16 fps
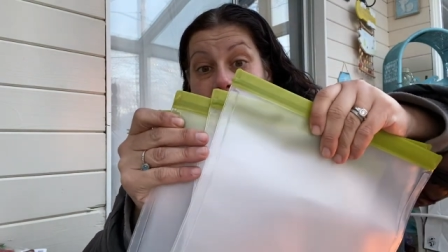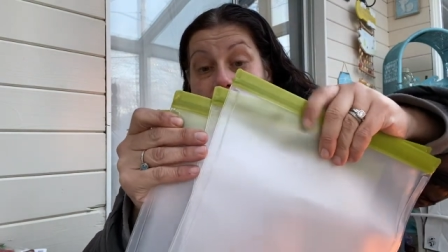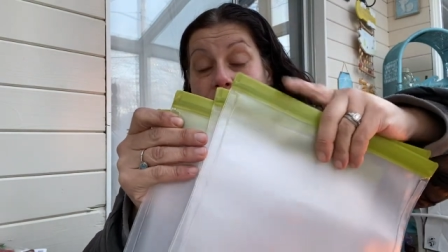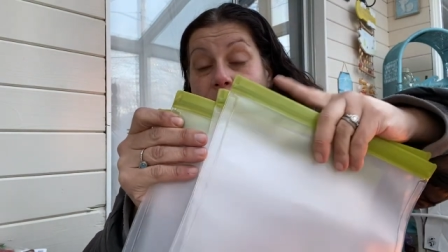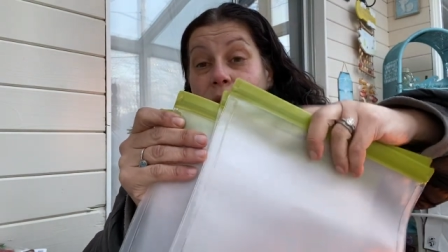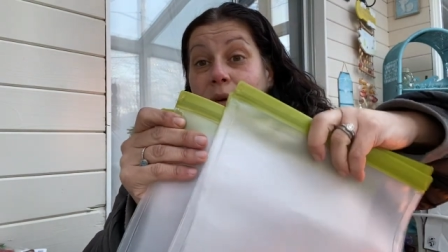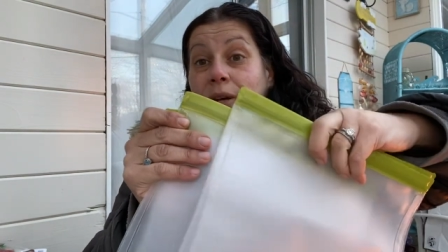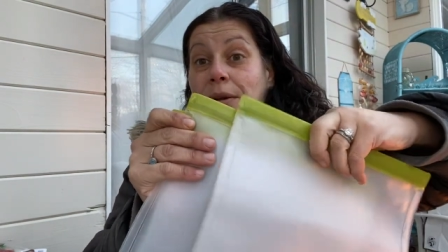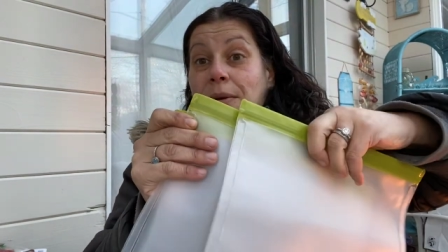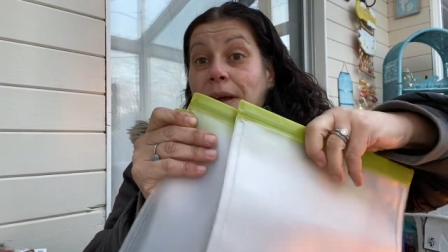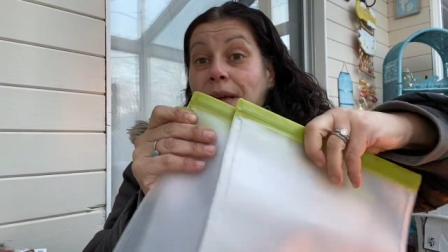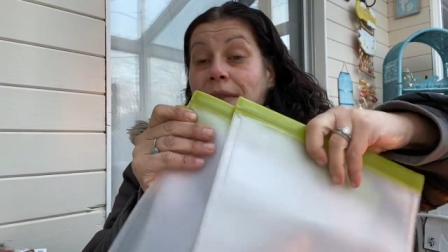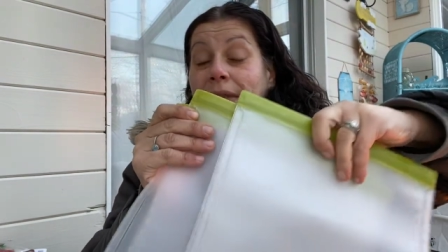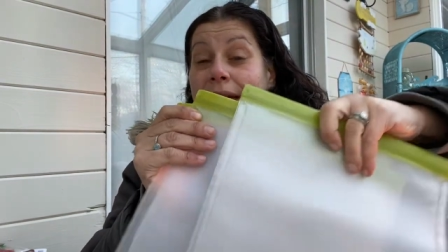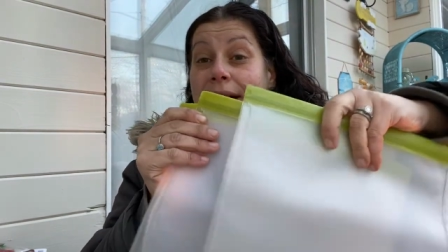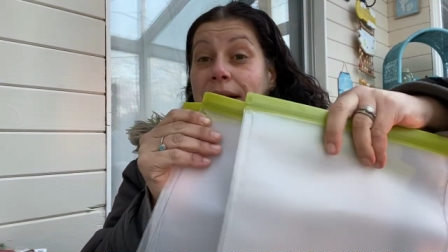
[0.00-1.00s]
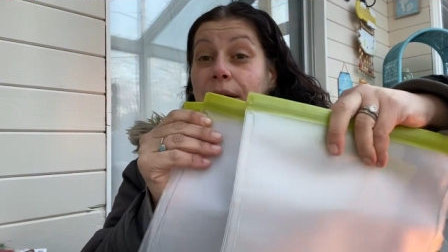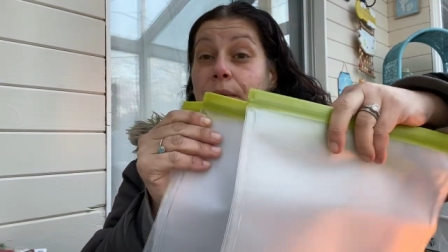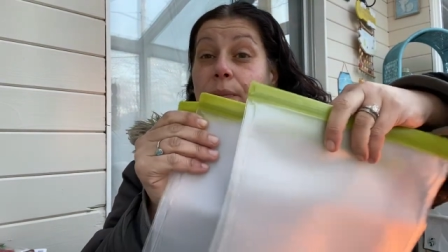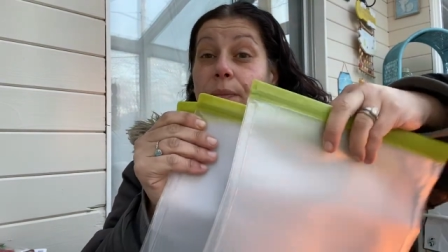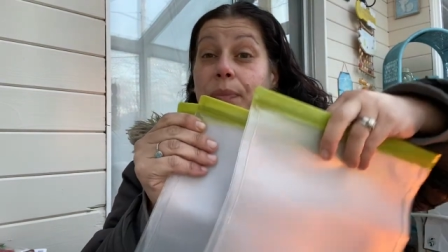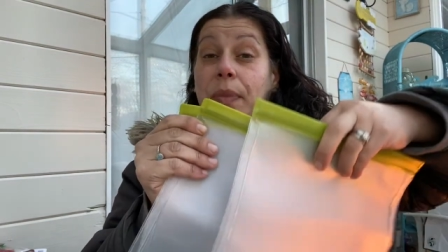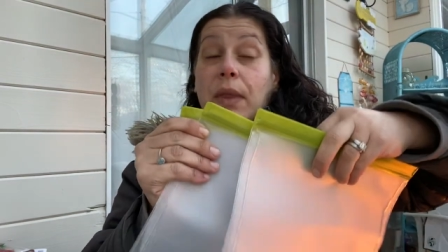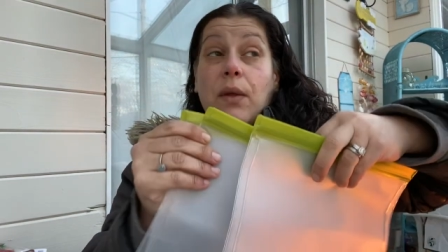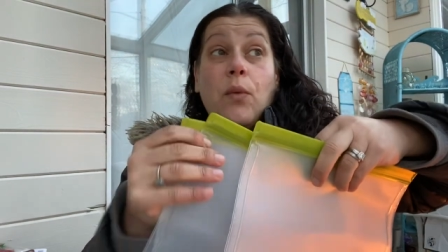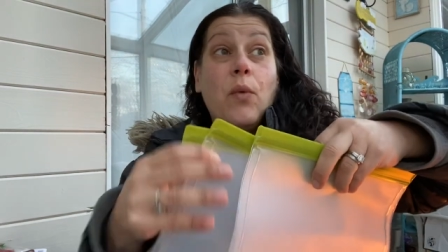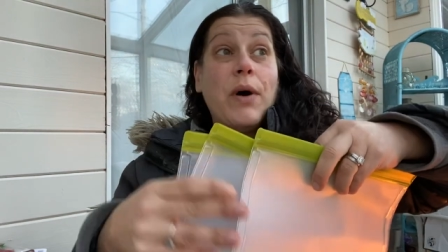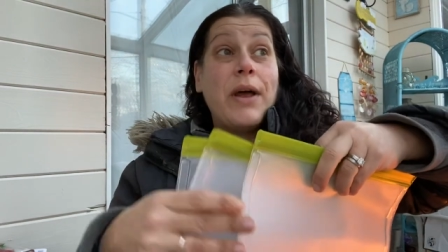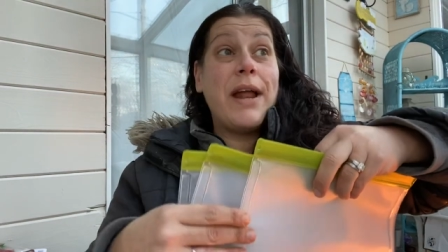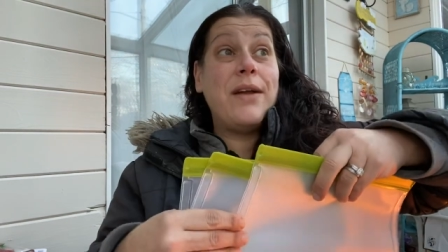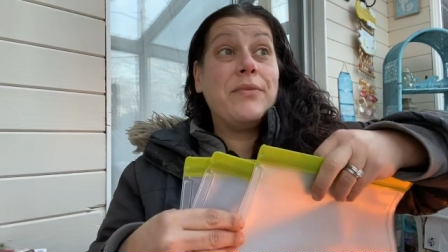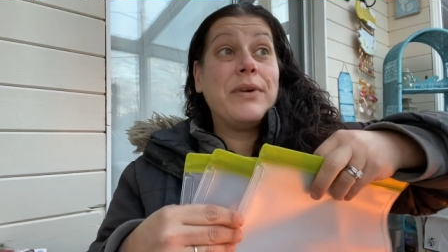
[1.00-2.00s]
You can uh, like,
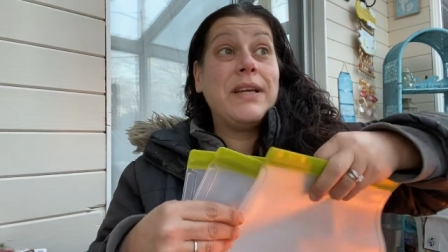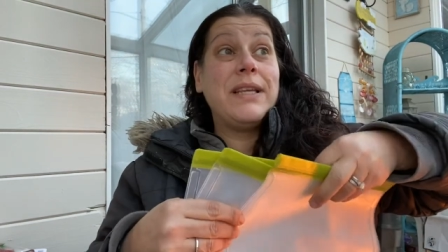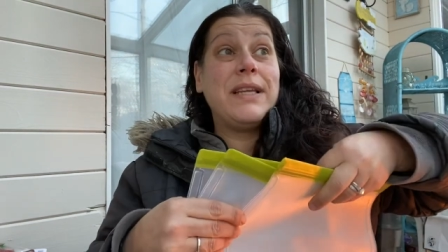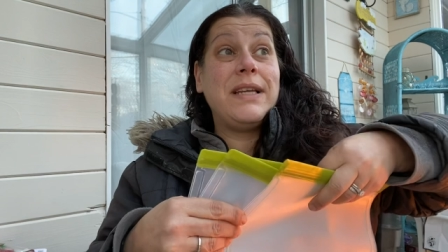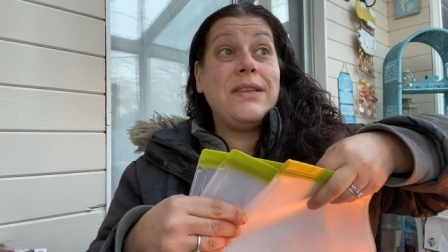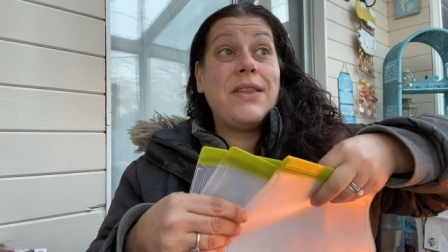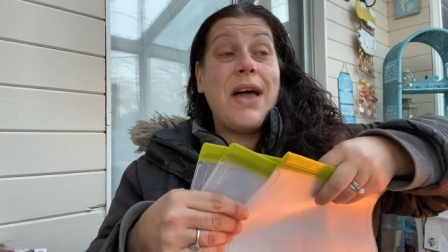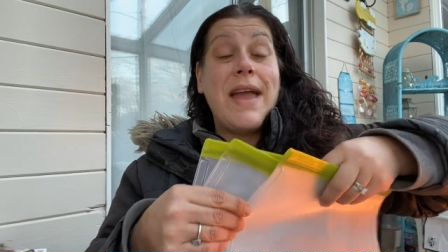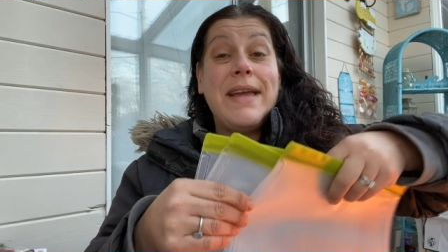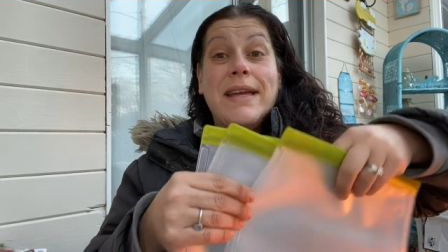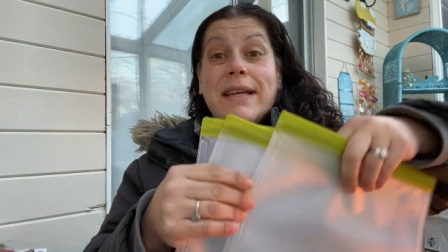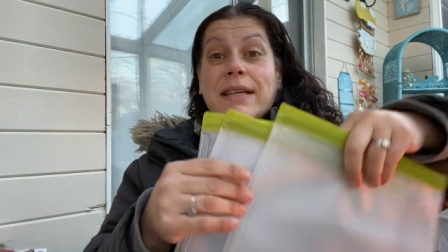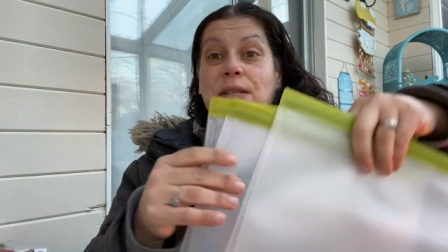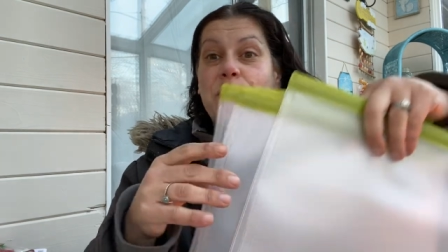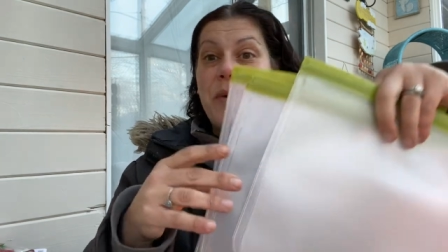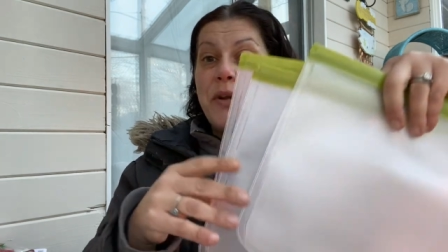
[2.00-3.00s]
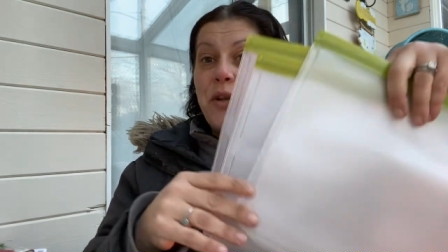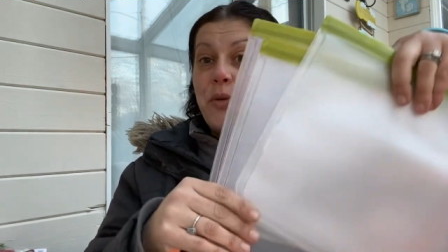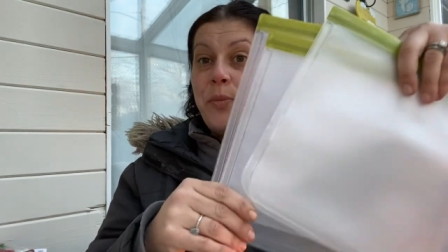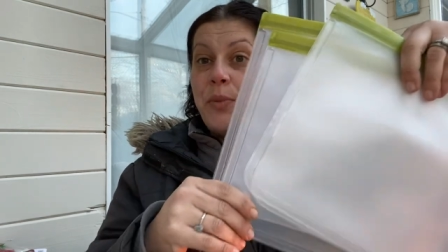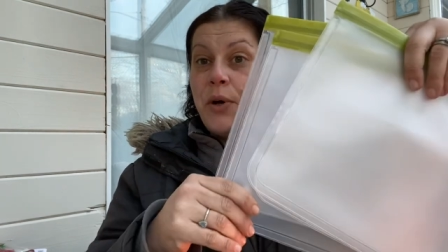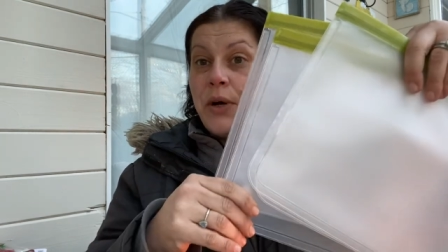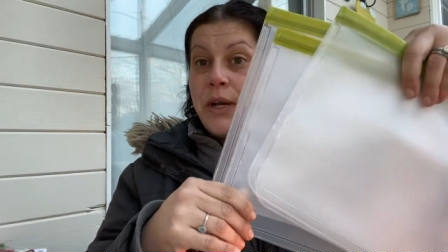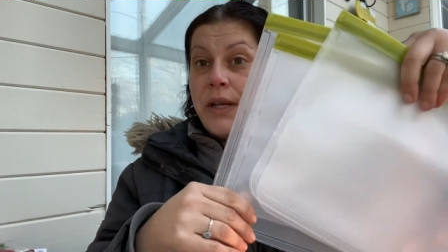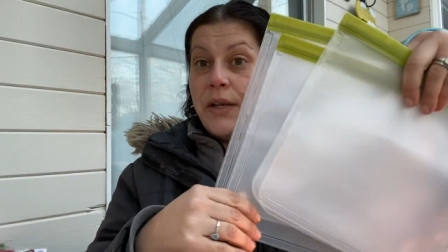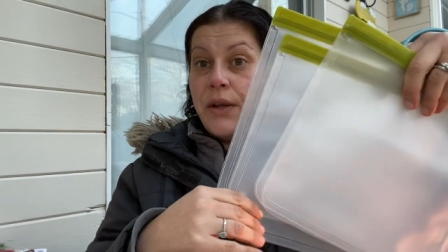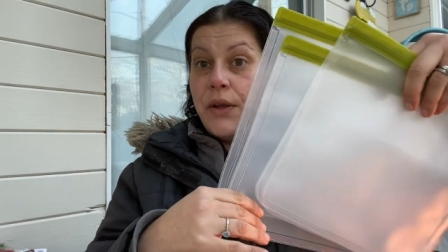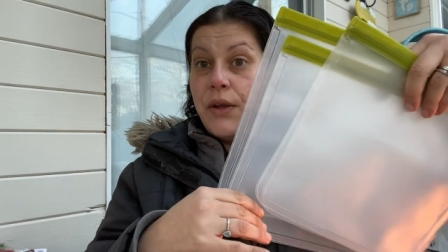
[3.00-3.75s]
what I really like is when you put,